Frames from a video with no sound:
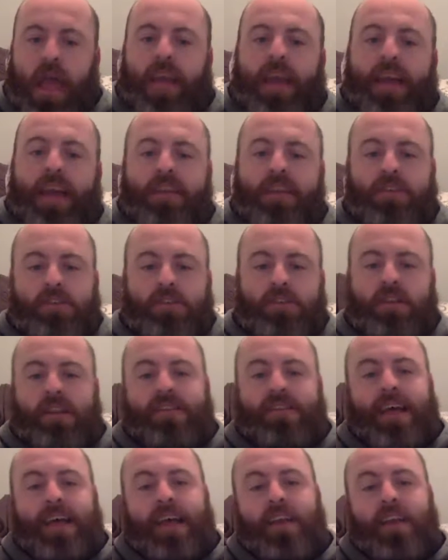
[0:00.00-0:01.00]
I
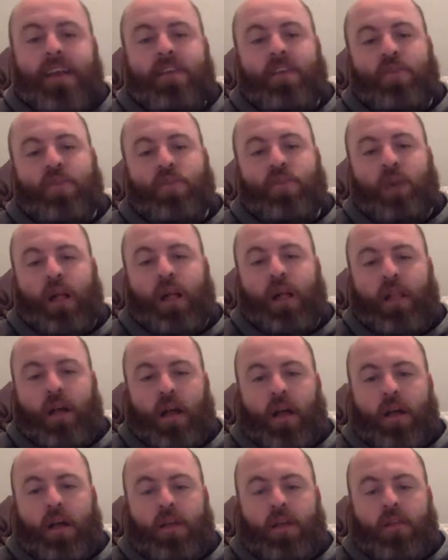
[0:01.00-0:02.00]
decided to dwell
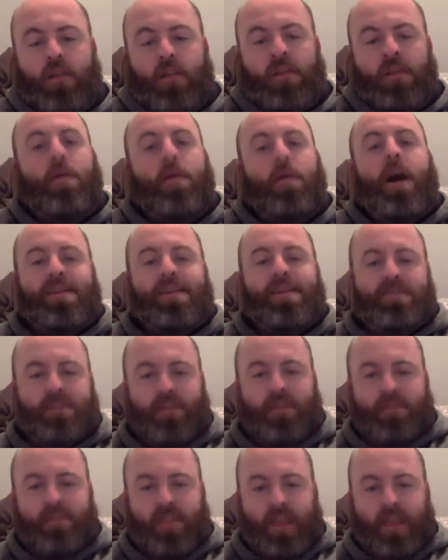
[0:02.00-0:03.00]
on the positive
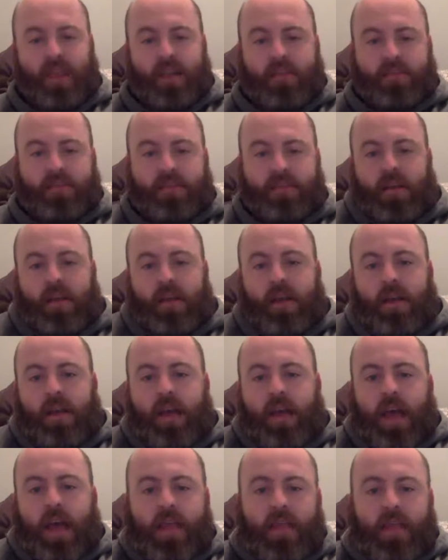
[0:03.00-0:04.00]
things.
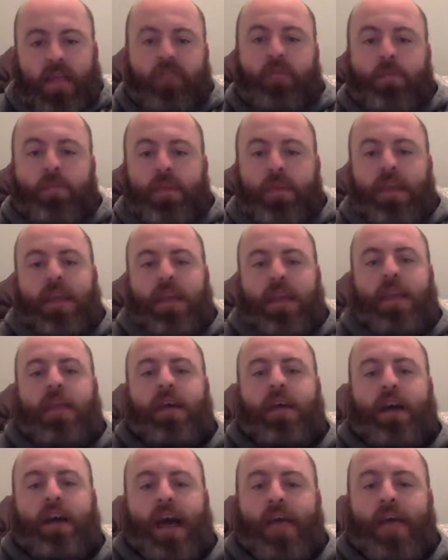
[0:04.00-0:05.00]
And then for me,
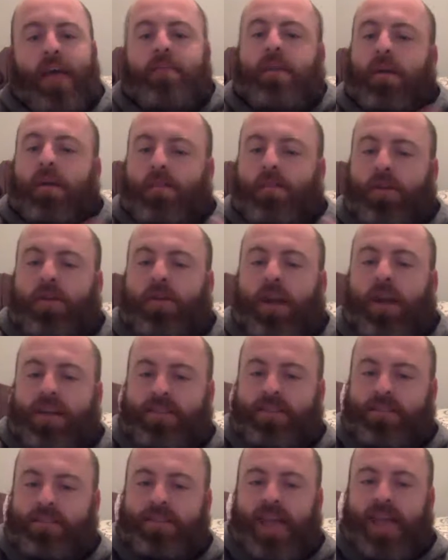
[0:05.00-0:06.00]
I've come across as
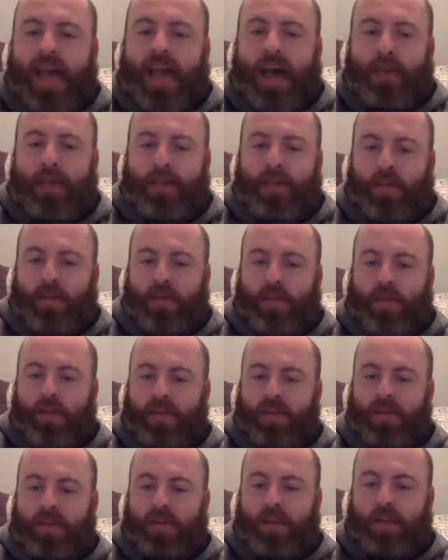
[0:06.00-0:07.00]
a happier
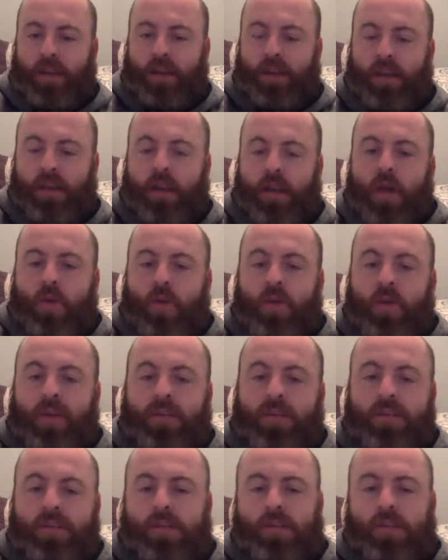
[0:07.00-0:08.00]
person,
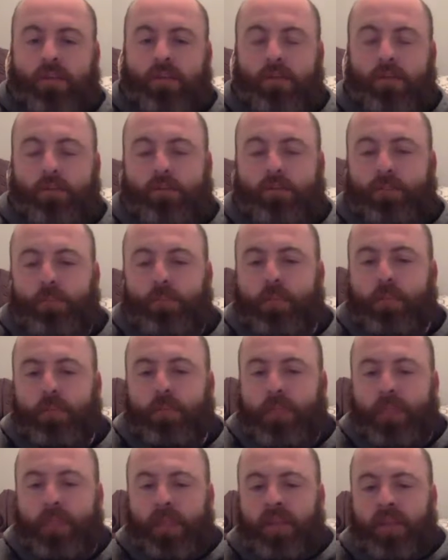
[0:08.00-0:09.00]
which
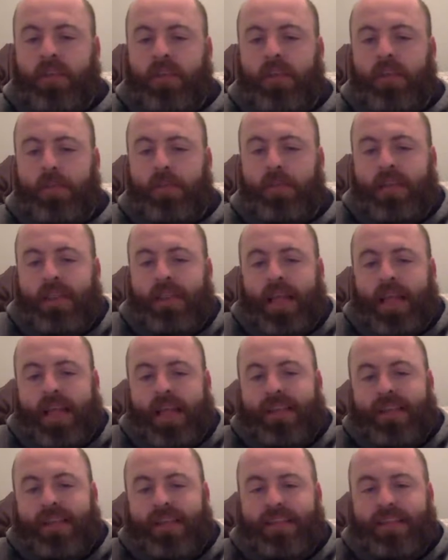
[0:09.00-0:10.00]
to me, like,
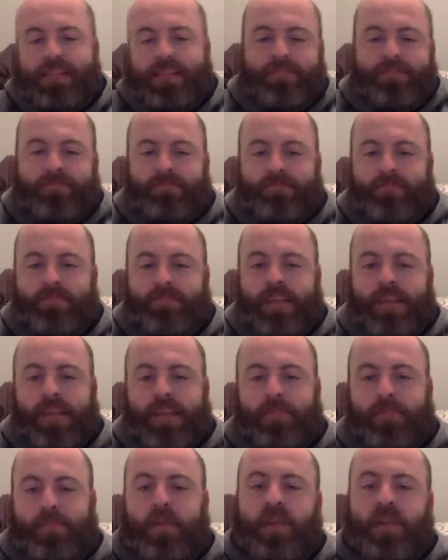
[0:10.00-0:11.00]
that
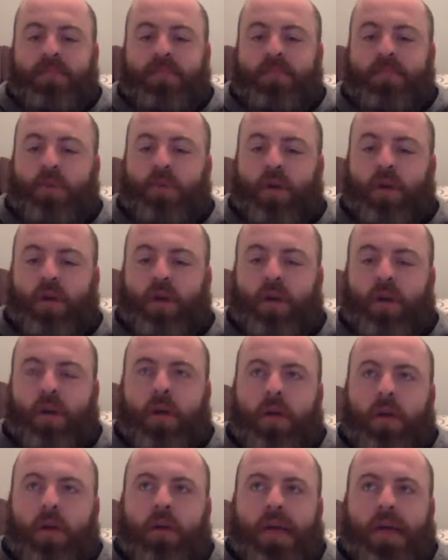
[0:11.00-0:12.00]
brings more
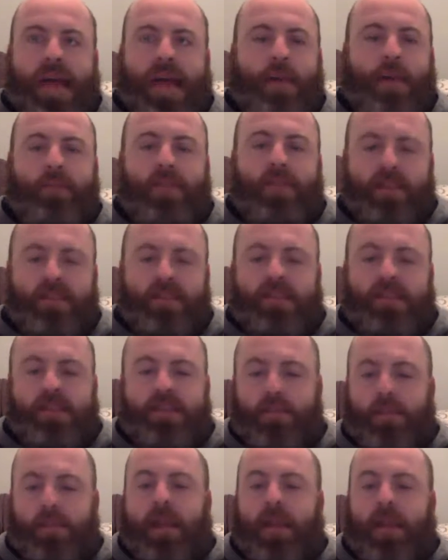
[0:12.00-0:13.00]
happiness into
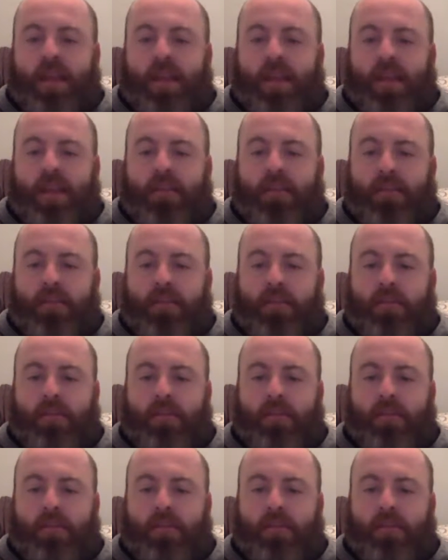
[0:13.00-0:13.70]
my life when